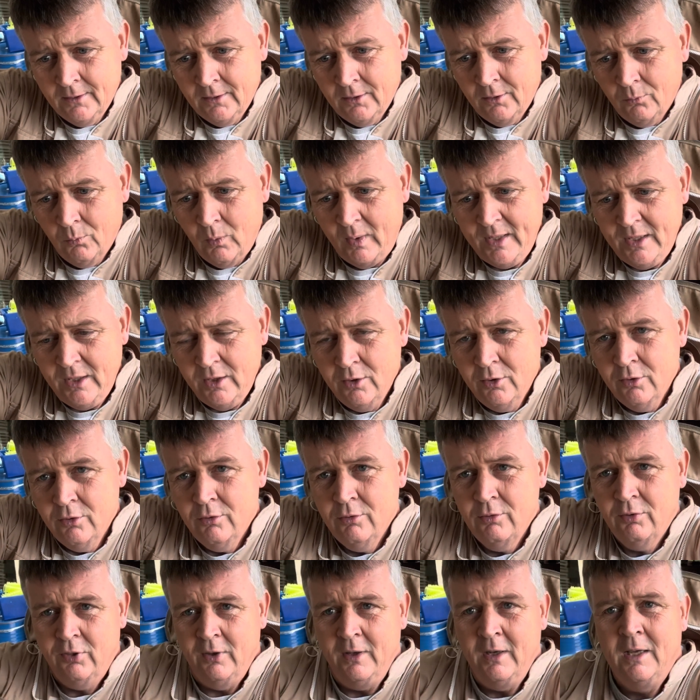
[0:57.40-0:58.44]
when you
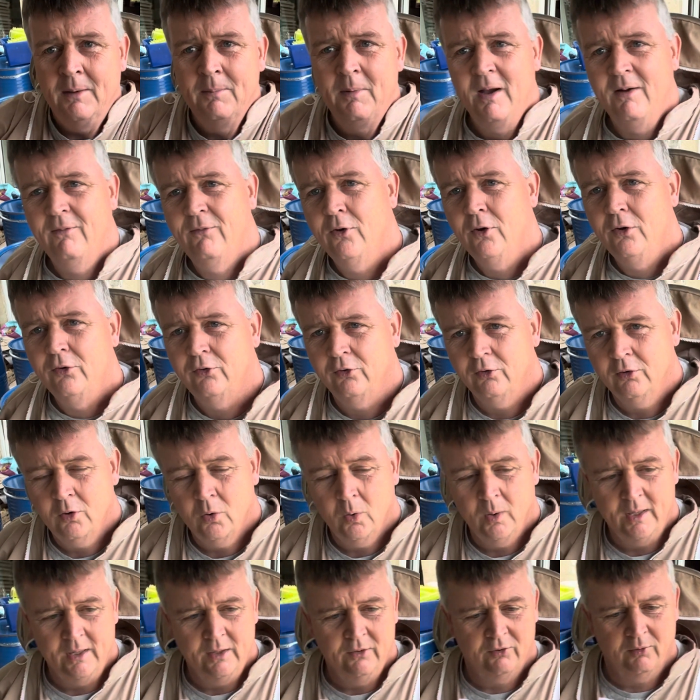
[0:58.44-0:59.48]
think about Virgin
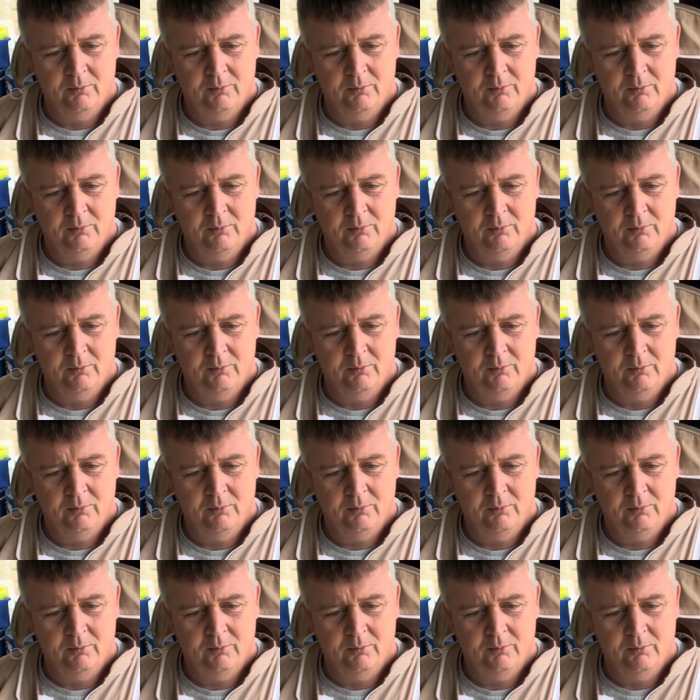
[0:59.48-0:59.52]
Queens,